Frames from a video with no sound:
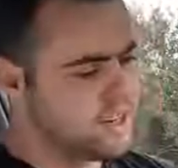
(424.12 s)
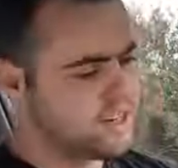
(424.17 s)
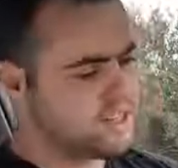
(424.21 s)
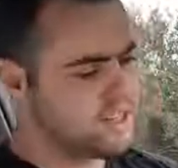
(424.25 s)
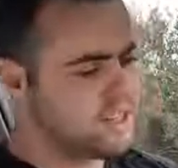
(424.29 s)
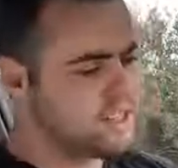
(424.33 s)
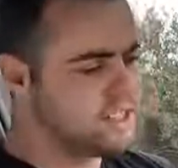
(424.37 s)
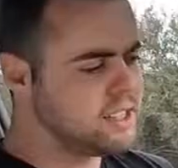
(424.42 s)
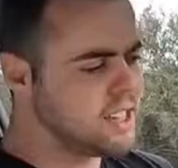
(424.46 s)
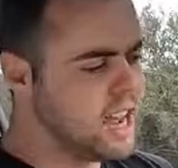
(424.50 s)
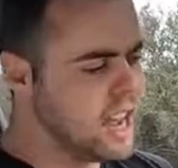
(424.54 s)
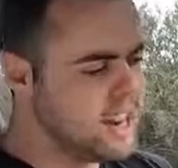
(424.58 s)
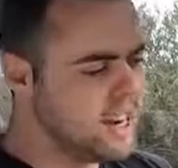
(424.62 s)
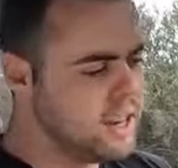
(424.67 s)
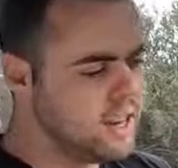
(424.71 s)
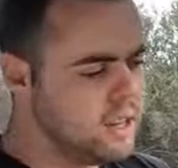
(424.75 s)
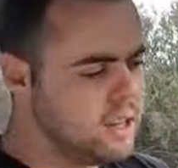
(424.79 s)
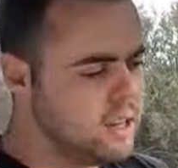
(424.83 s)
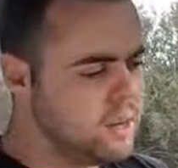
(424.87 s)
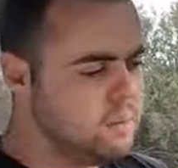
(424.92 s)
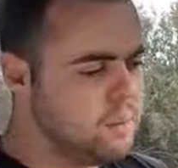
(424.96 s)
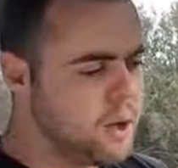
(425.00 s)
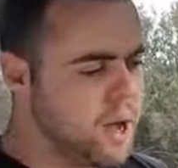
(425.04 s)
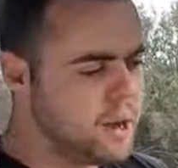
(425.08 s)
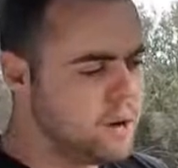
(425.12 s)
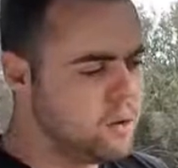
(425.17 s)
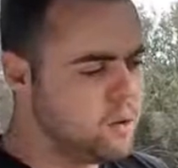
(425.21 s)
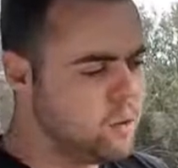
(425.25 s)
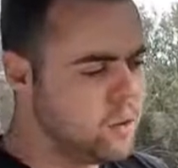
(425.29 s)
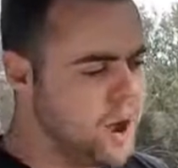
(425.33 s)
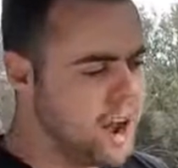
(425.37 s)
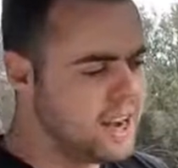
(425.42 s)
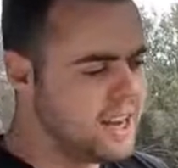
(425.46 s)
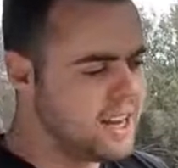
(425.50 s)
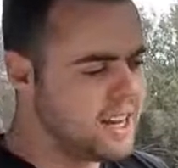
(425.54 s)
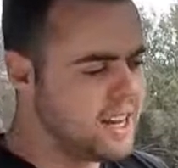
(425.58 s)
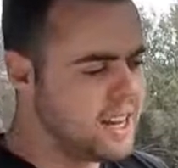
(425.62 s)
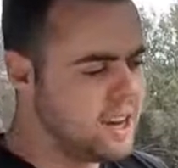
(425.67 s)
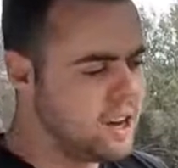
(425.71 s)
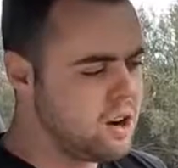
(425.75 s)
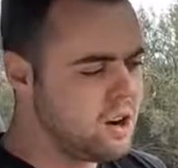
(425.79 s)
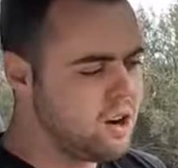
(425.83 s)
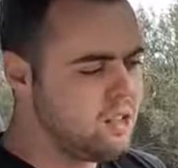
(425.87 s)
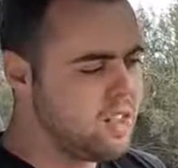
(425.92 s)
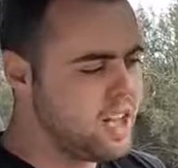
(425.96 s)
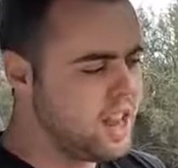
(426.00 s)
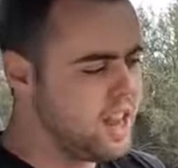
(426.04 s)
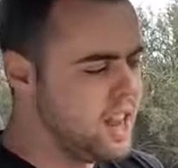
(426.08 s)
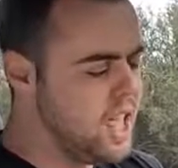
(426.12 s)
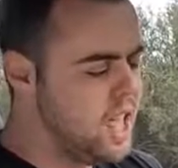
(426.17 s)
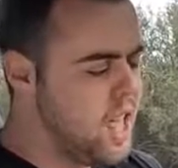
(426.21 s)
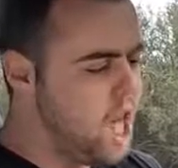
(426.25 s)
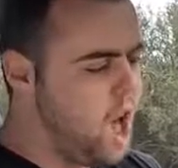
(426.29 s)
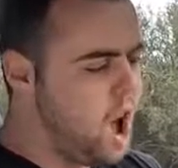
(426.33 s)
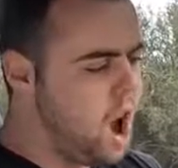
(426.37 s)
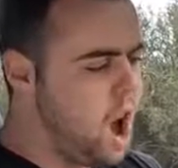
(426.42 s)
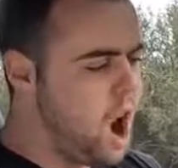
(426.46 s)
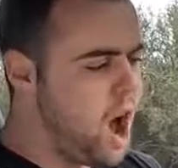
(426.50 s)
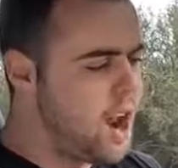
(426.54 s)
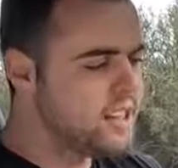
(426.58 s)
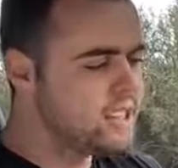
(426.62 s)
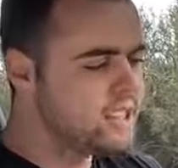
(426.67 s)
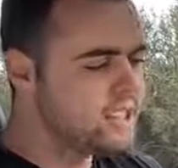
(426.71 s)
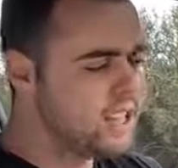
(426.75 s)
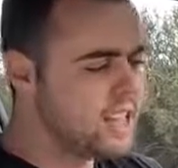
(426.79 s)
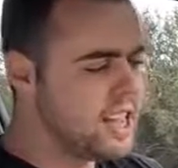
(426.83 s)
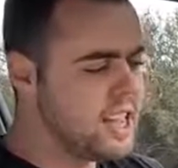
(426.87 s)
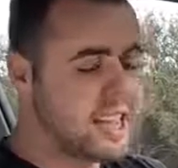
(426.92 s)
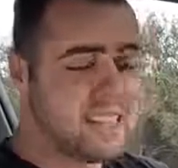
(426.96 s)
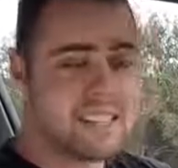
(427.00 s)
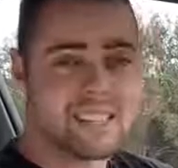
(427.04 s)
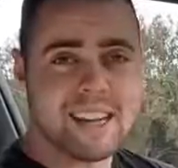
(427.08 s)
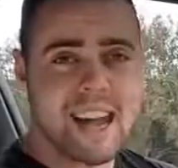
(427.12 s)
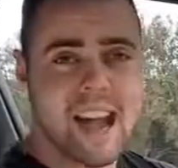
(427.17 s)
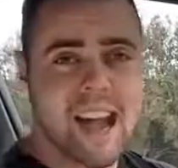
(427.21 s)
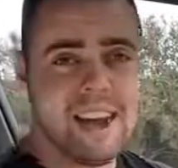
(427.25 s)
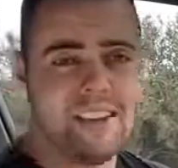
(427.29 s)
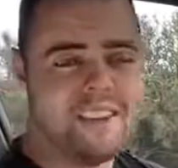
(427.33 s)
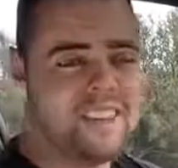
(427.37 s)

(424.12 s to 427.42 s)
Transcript: It's this tiny little button right here that honestly is kind